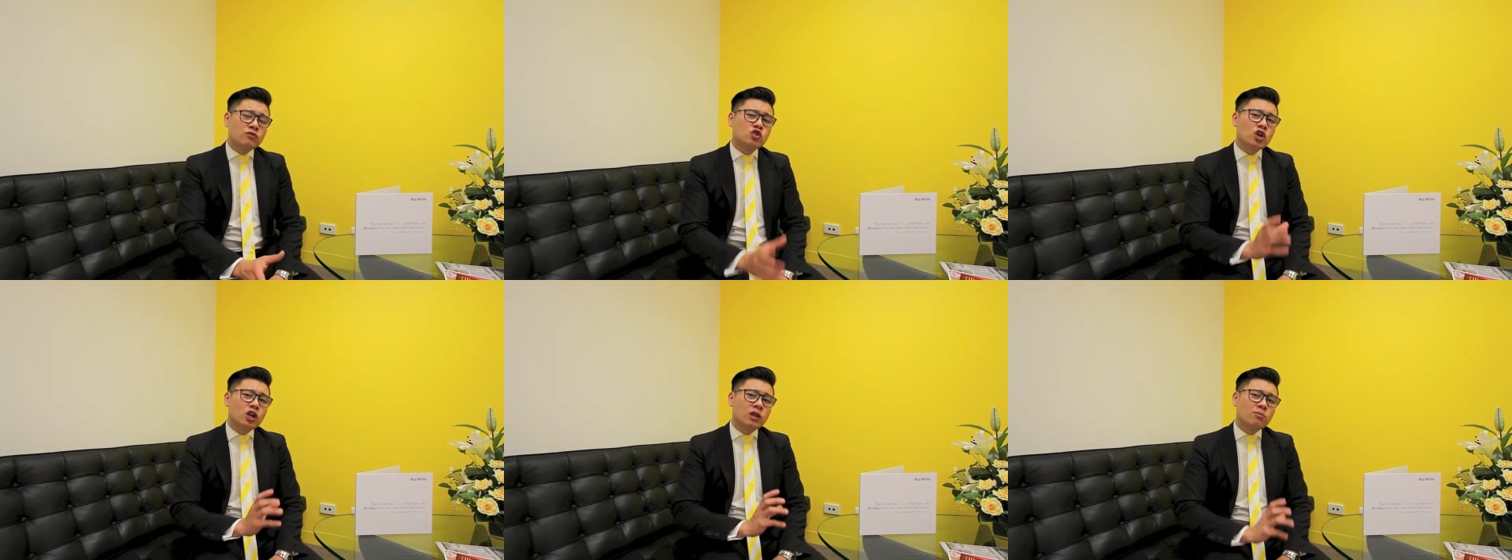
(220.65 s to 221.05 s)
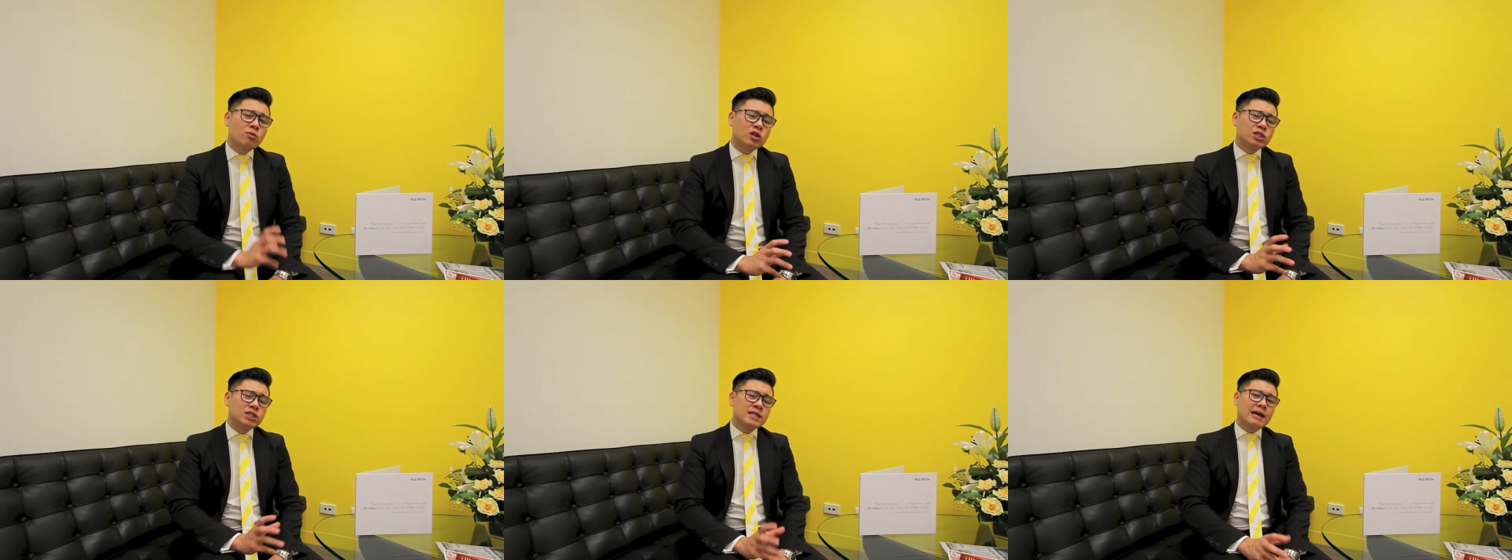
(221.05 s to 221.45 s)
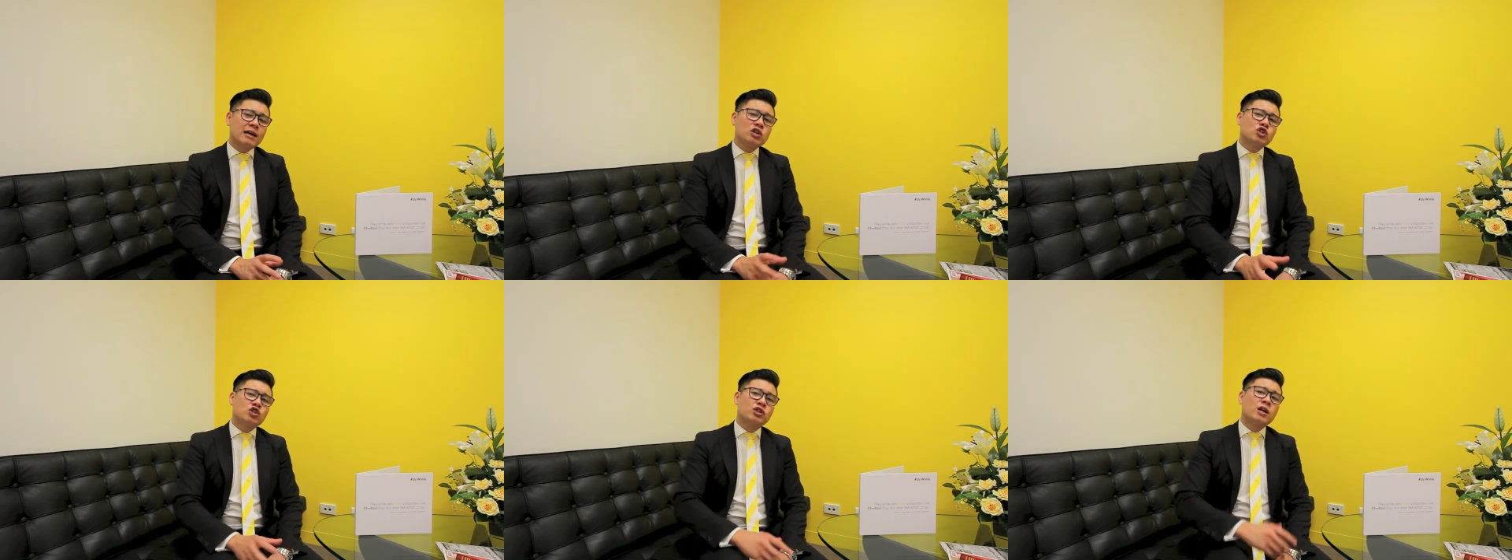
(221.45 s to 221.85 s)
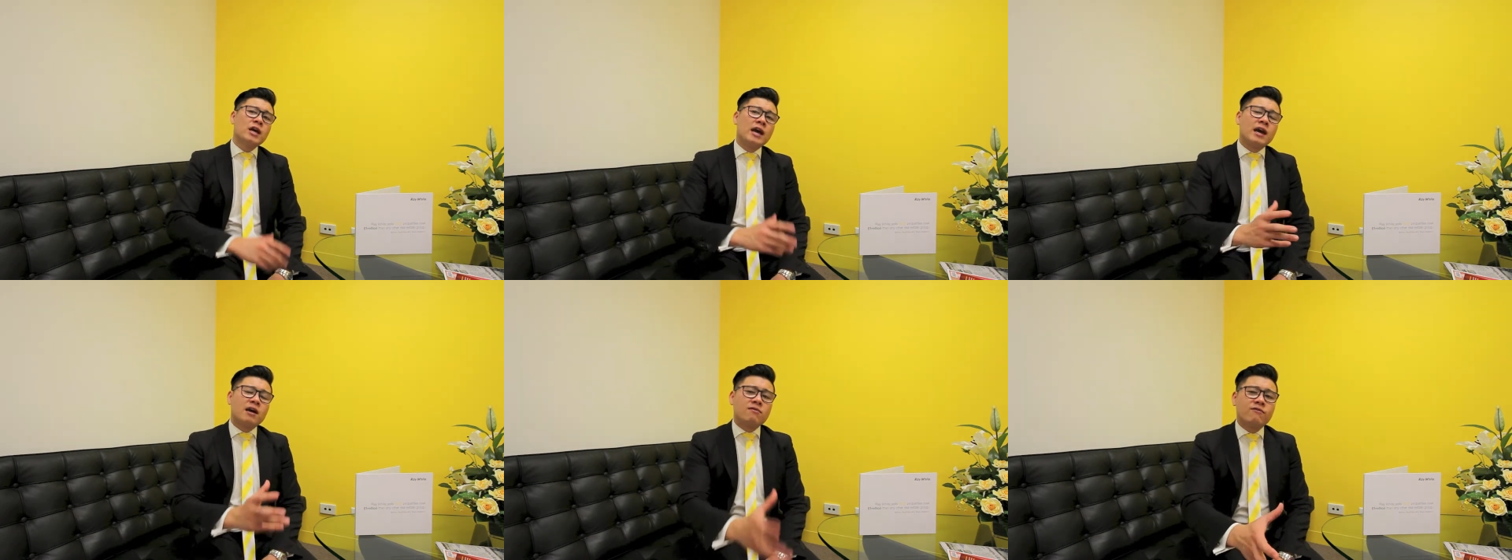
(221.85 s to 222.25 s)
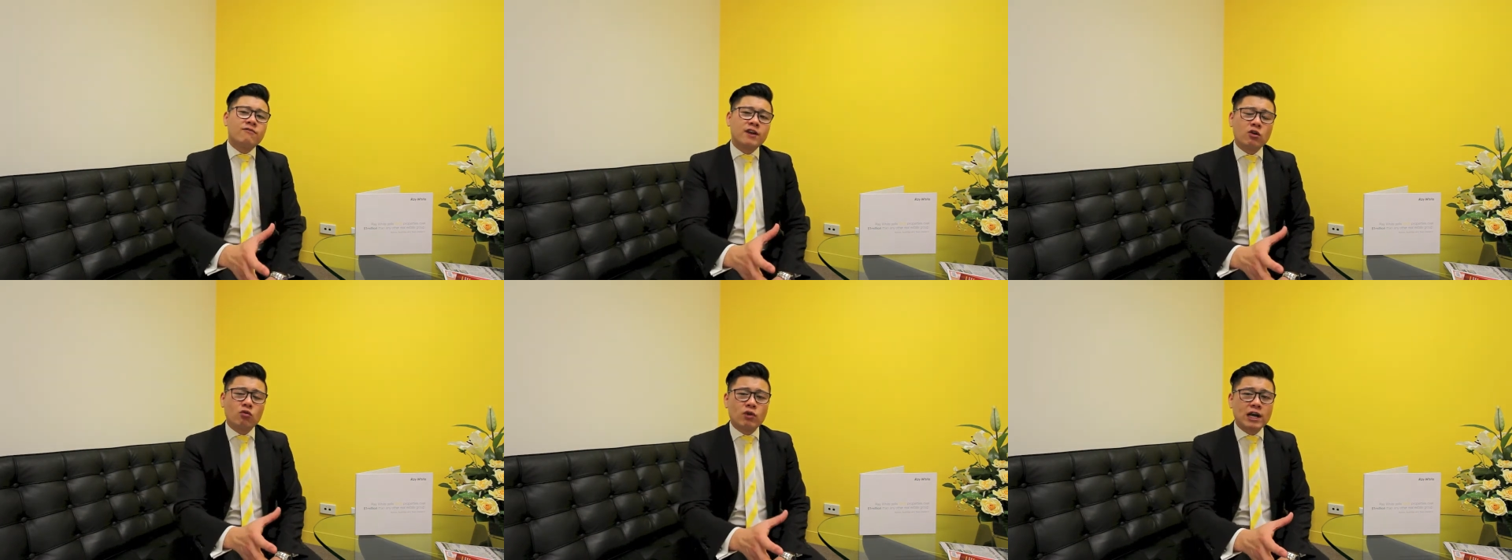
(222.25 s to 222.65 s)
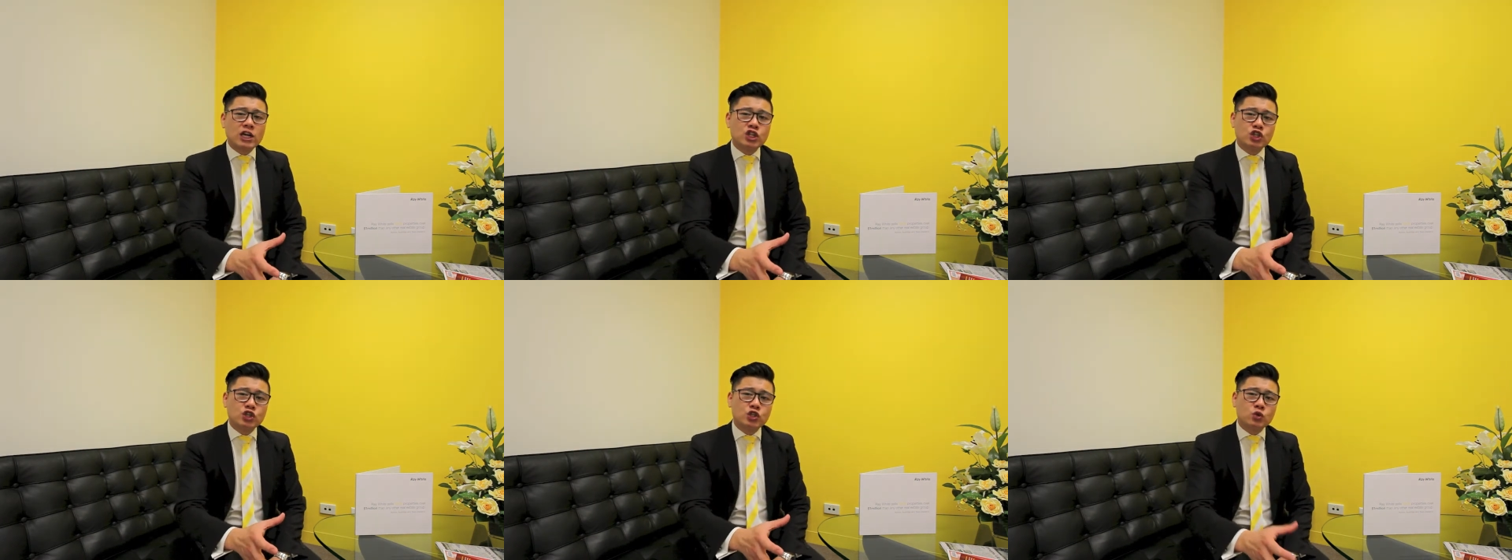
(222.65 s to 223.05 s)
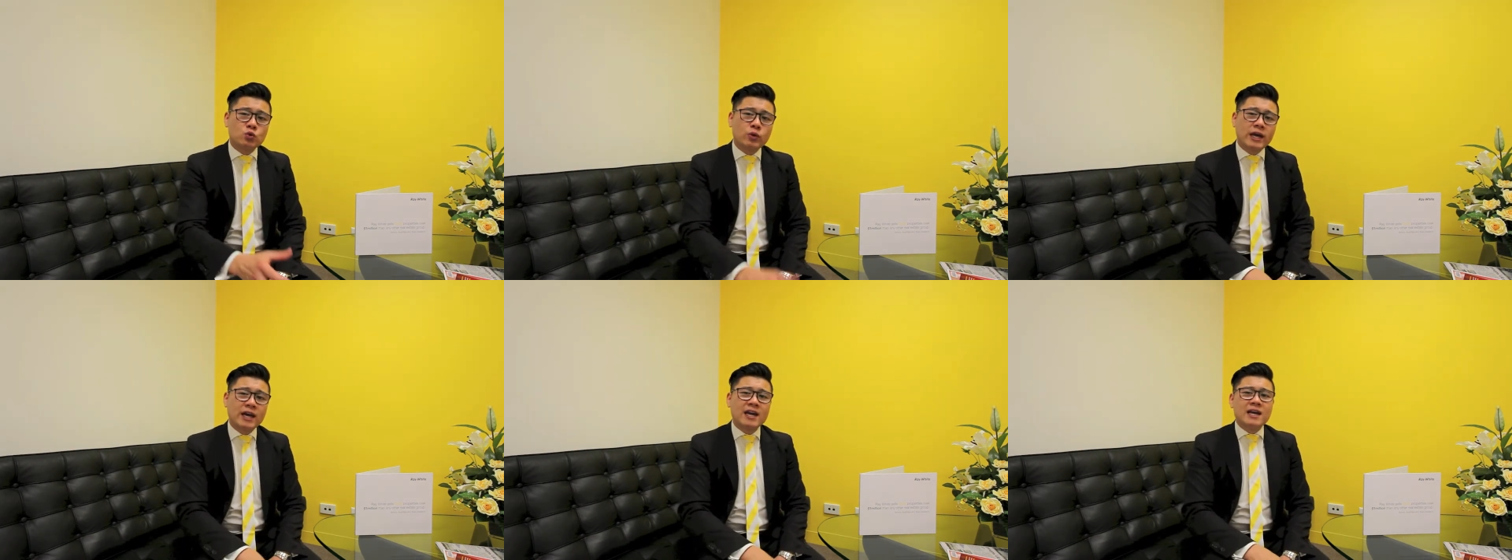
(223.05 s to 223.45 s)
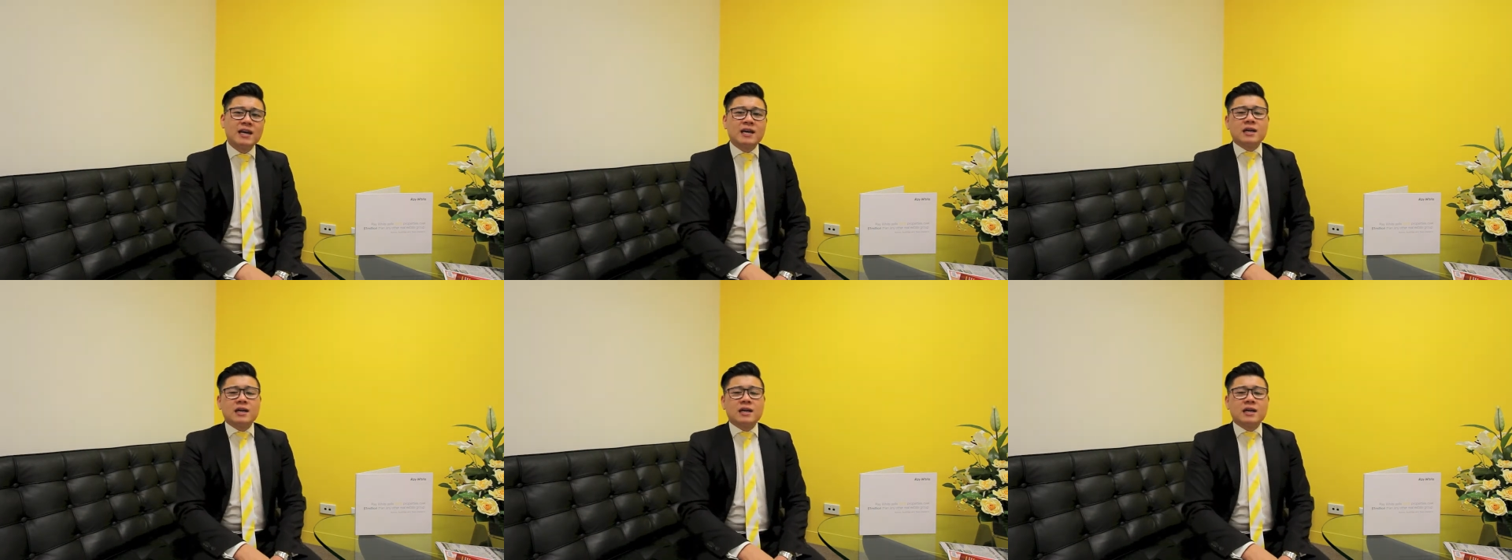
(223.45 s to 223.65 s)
of Jolimont Station and Federation Square.